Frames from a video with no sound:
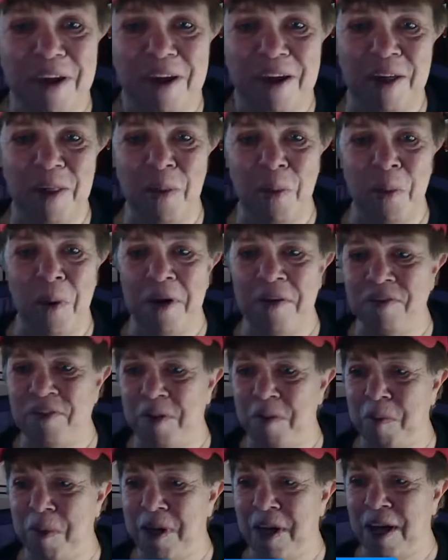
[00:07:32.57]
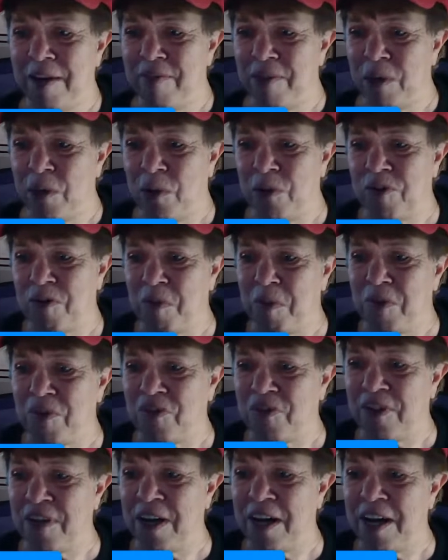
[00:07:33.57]
otherwise he'd be having Christmas
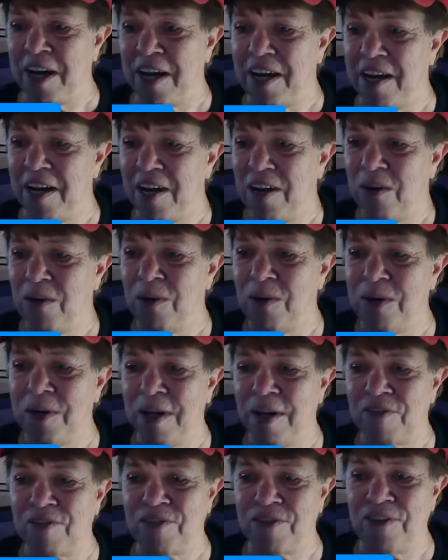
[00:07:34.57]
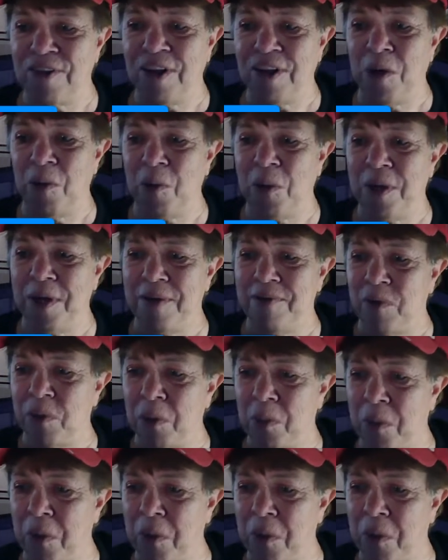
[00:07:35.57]
today or yesterday or whatever it